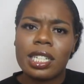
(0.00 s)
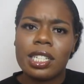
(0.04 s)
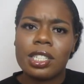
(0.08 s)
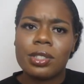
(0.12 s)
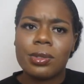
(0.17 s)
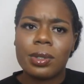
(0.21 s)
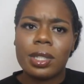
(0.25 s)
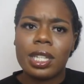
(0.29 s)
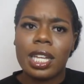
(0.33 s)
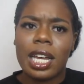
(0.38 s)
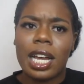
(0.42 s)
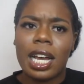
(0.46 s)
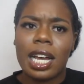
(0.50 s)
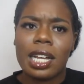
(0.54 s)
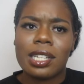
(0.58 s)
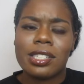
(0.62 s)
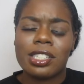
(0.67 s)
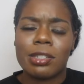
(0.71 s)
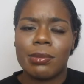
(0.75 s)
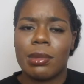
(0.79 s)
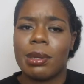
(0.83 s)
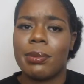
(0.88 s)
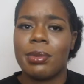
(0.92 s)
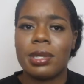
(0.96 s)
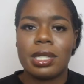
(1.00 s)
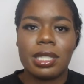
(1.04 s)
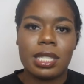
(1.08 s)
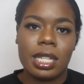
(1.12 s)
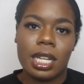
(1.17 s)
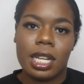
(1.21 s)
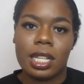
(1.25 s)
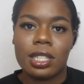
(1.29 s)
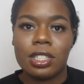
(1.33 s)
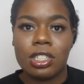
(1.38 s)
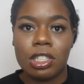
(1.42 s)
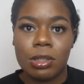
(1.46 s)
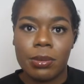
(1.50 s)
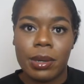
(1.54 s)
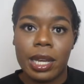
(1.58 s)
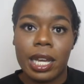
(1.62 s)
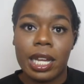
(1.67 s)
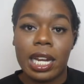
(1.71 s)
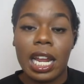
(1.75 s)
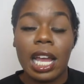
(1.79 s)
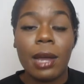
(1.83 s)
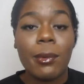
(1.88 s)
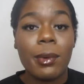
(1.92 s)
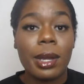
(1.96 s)
it's really hot, so maybe it's not too
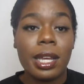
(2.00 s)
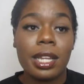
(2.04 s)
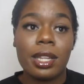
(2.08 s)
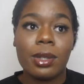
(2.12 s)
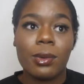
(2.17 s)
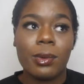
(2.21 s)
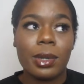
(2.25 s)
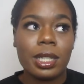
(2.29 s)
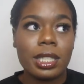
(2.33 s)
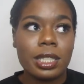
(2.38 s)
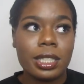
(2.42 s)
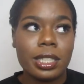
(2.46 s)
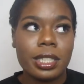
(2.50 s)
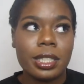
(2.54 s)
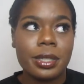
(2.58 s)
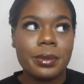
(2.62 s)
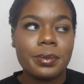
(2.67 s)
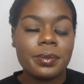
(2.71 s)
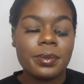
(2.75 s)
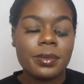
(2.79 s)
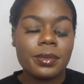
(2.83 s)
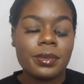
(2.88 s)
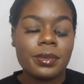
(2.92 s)
bad. I went in the winter,